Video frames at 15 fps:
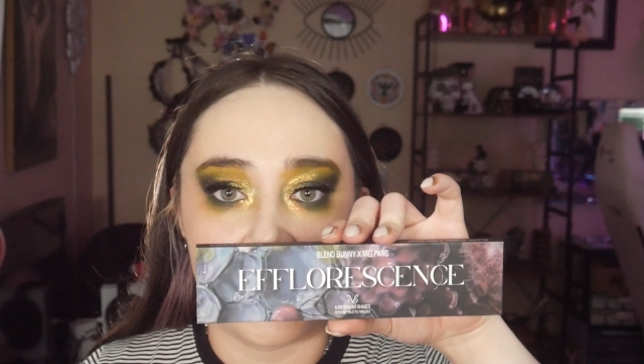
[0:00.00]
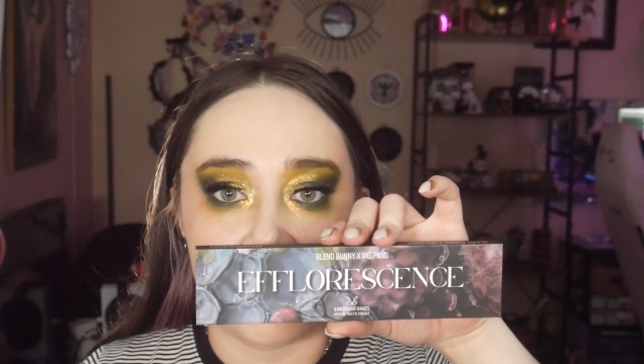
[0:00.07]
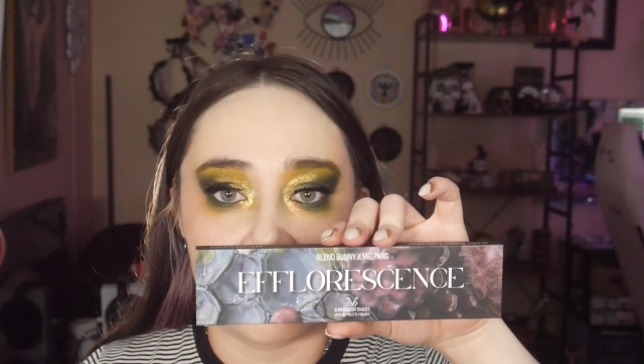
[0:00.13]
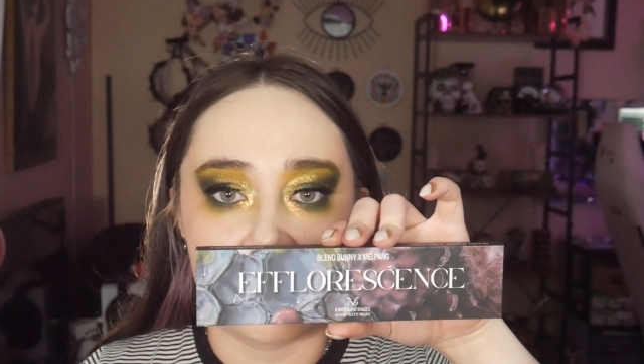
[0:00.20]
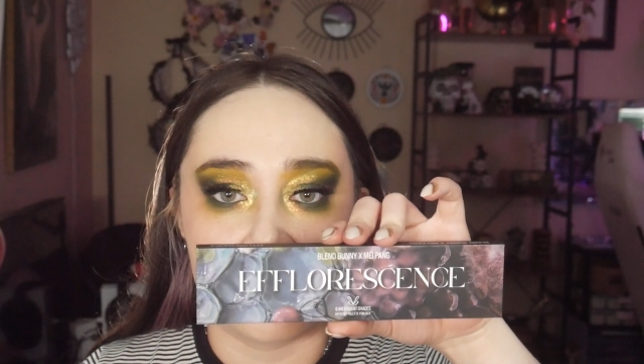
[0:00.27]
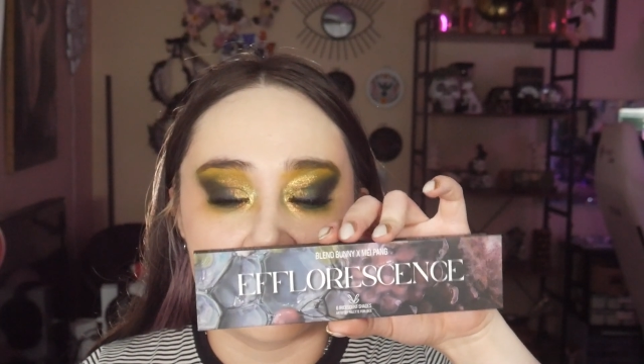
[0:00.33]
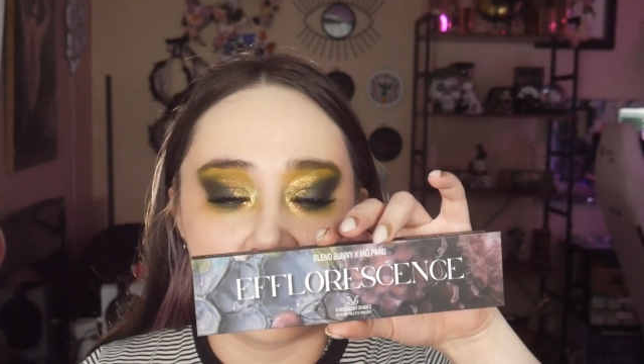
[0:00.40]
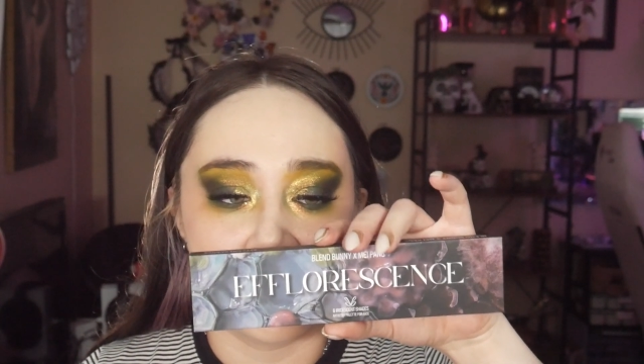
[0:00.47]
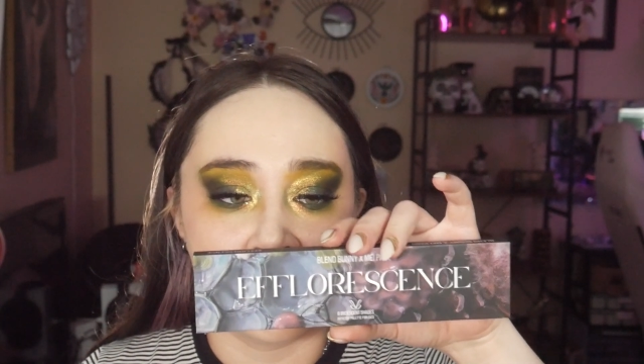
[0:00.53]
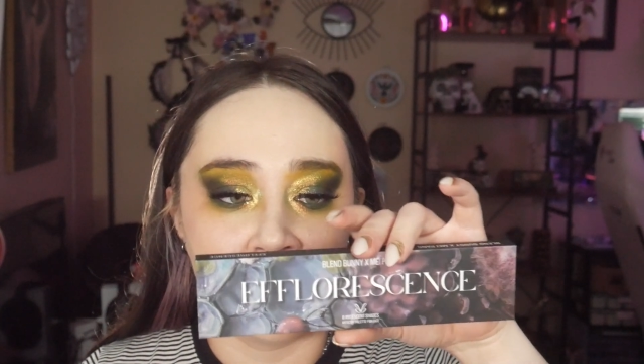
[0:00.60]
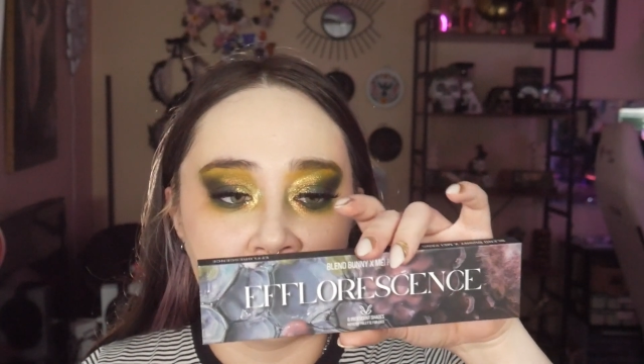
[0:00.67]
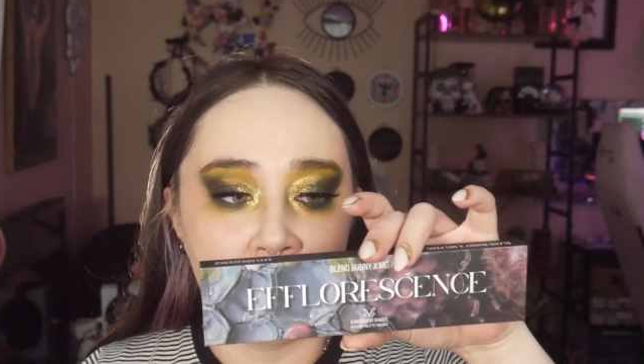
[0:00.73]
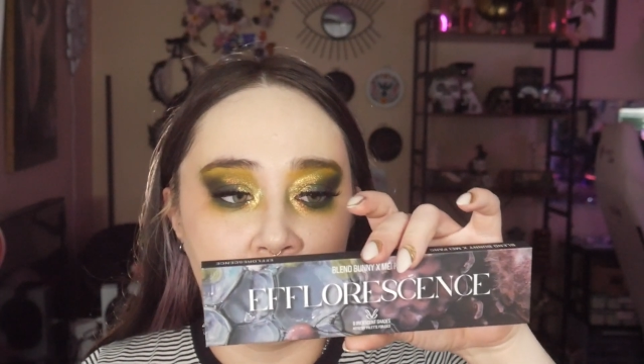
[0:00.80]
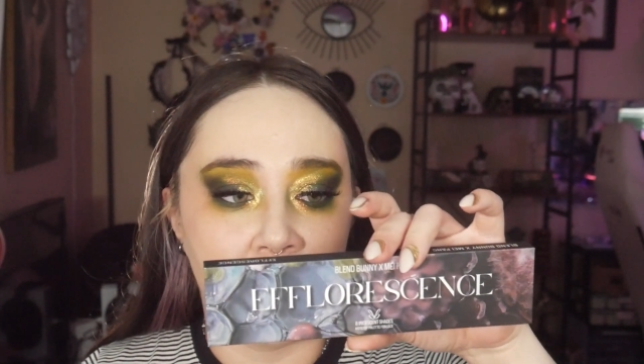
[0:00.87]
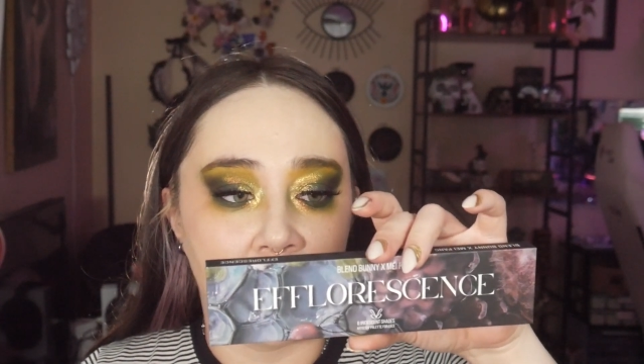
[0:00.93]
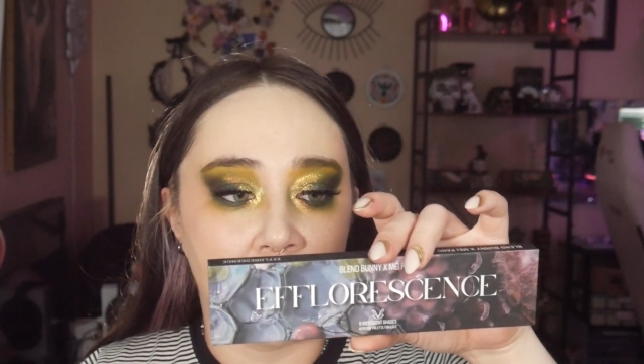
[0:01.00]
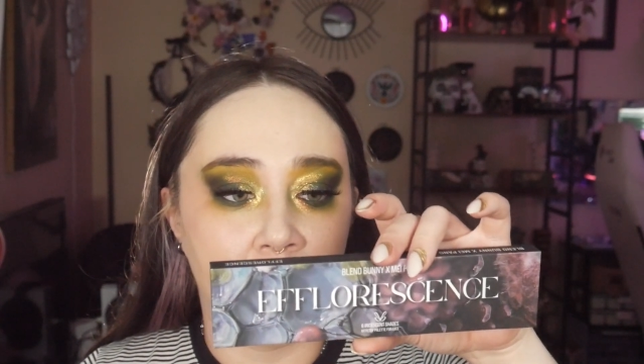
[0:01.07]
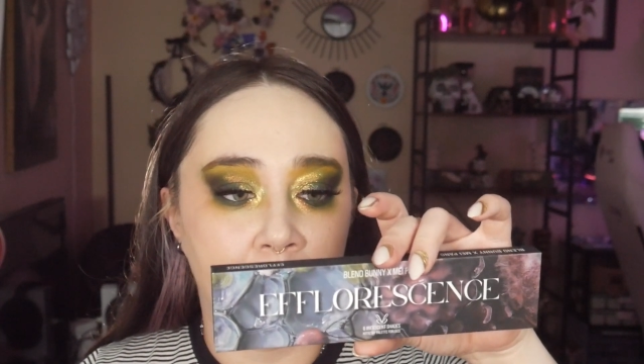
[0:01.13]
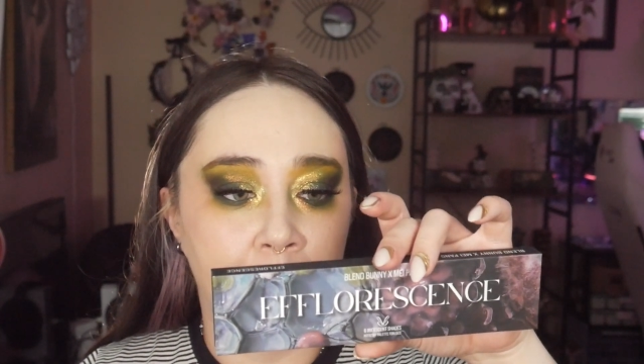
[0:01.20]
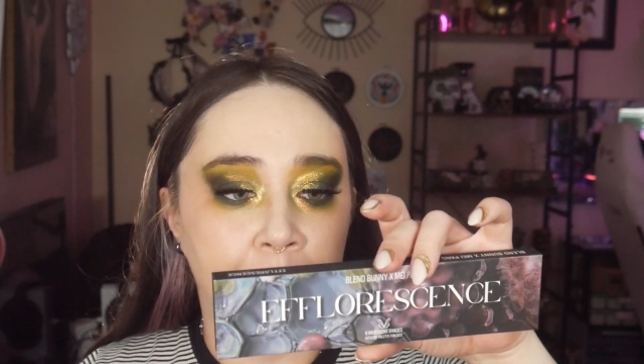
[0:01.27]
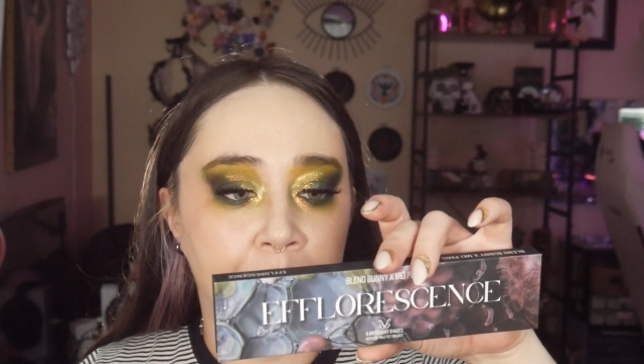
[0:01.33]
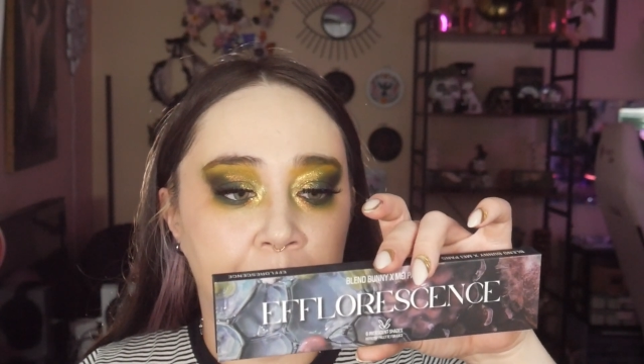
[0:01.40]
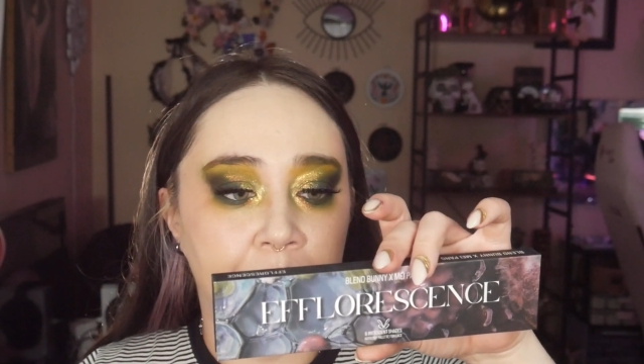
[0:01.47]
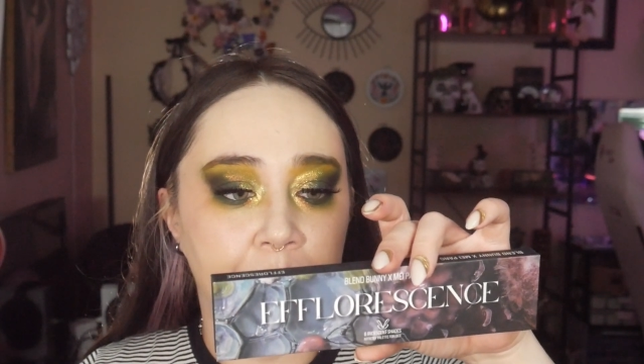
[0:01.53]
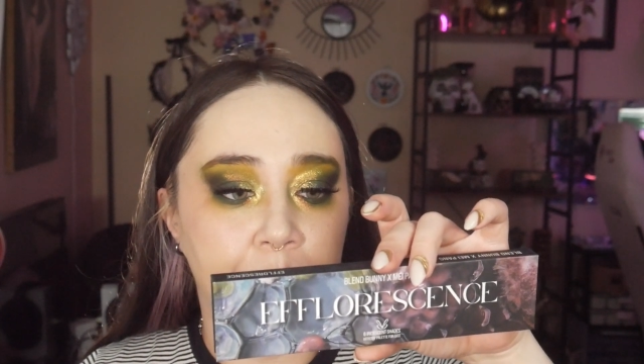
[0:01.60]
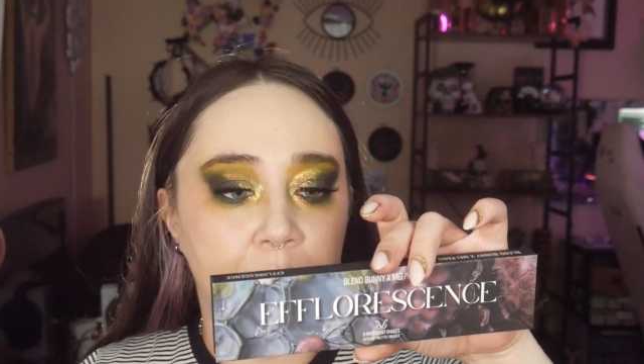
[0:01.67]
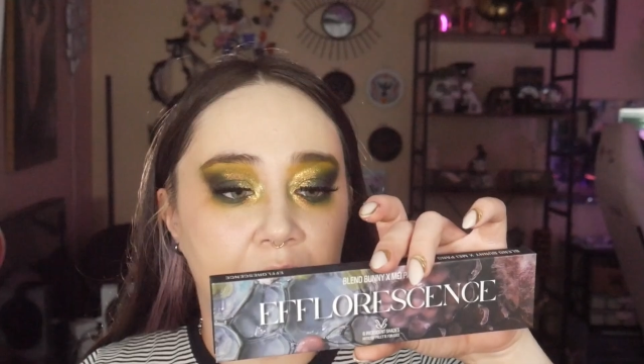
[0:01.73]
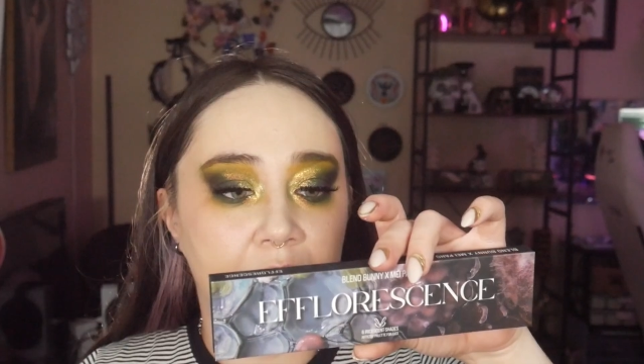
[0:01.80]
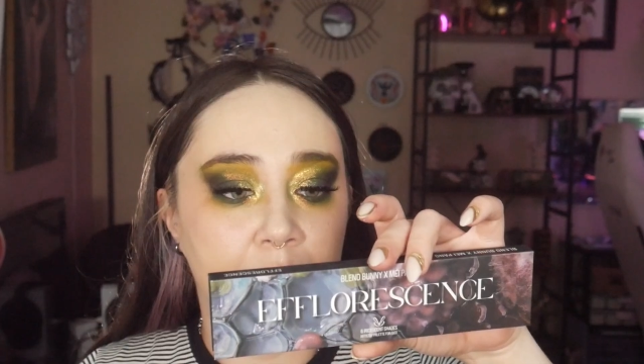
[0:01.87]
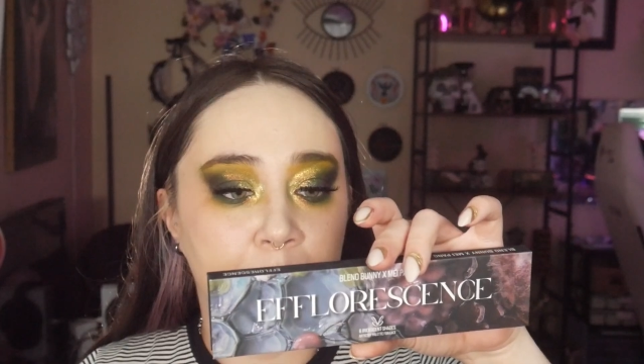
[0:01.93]
and
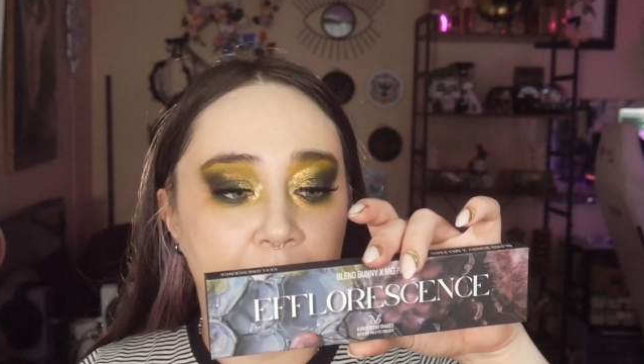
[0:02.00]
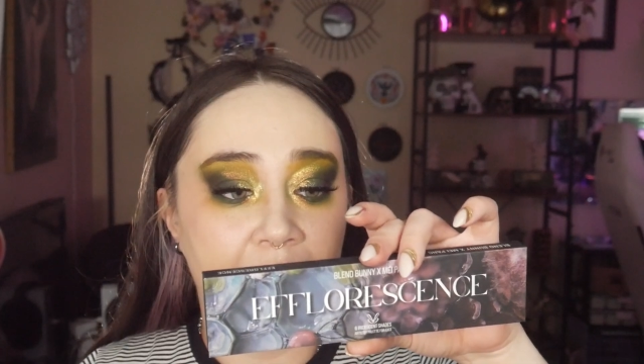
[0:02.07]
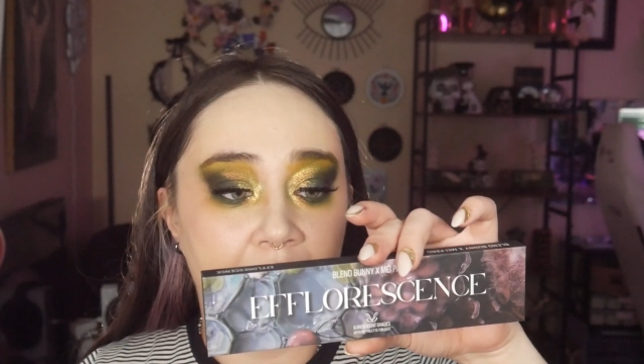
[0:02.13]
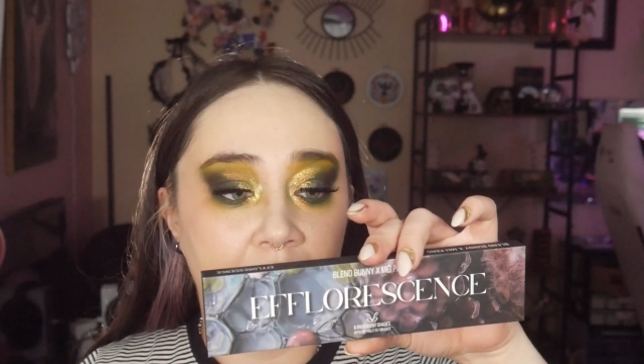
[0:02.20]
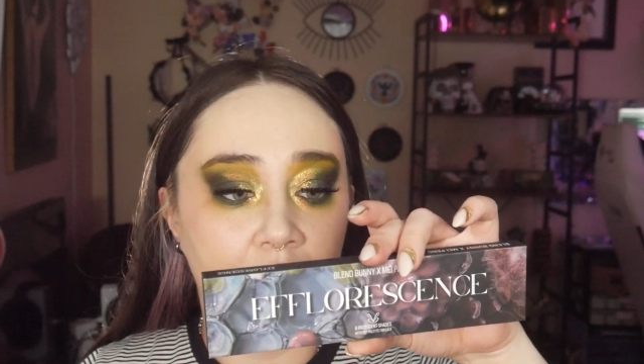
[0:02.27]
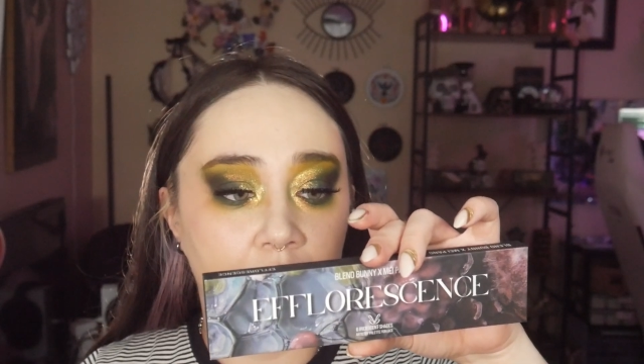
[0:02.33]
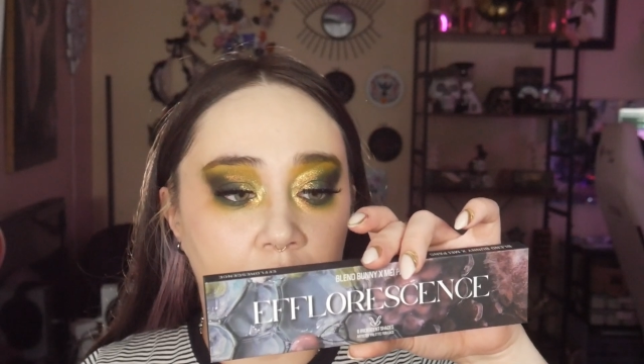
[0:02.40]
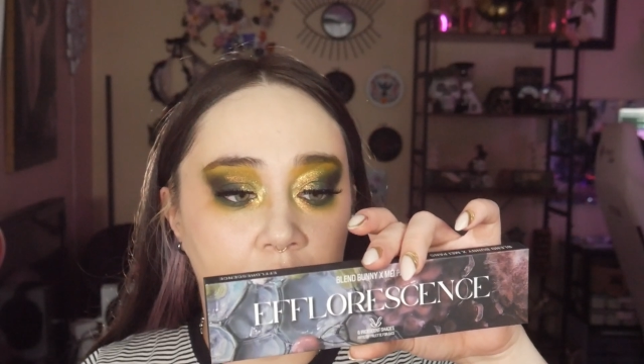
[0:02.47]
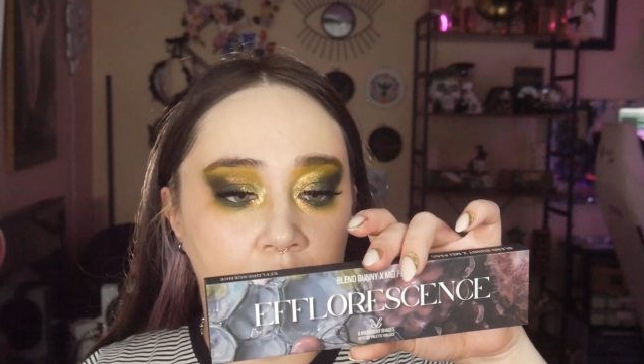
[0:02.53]
my Pang.